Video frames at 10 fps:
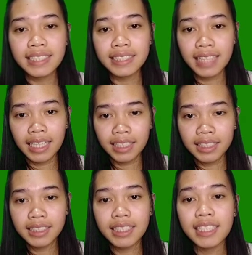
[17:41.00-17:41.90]

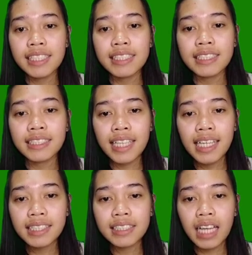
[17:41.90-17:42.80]
Second,
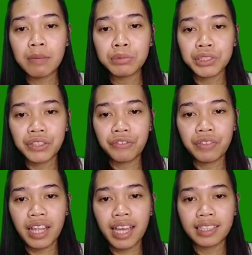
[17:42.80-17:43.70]
take time to
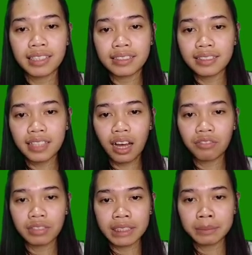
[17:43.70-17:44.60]
reflect and
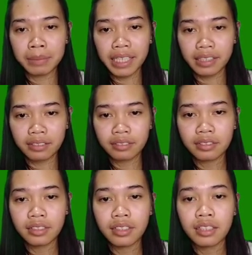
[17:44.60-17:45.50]
self-explain.
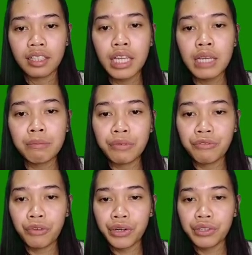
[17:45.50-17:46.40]

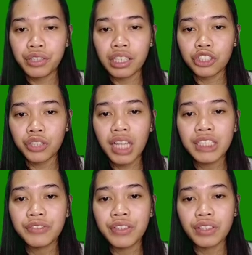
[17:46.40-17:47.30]
Before you can
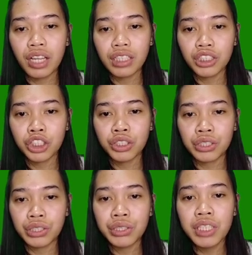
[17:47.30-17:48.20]
transfer knowledge to
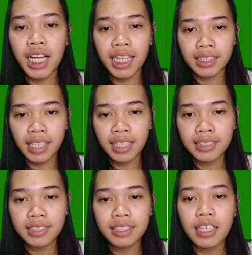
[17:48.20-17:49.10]
new
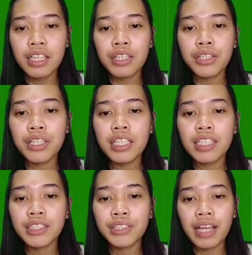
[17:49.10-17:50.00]
contexts, you
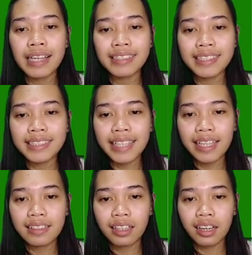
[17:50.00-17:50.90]
need to
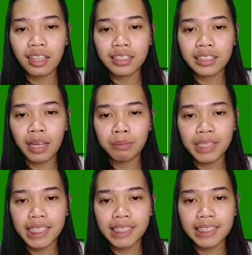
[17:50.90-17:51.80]
understand the concept
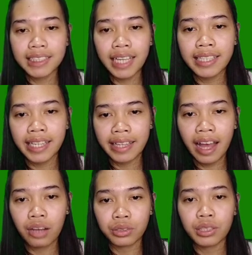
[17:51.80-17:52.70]
inside and
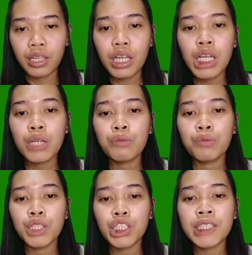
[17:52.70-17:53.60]
out,
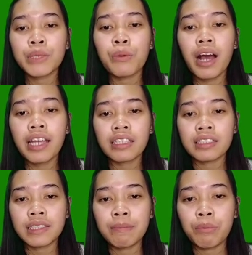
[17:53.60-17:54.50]
which is why
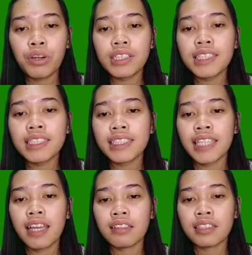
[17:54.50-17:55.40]
it's important to
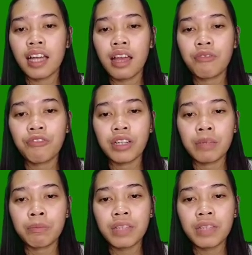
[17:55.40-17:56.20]
take time for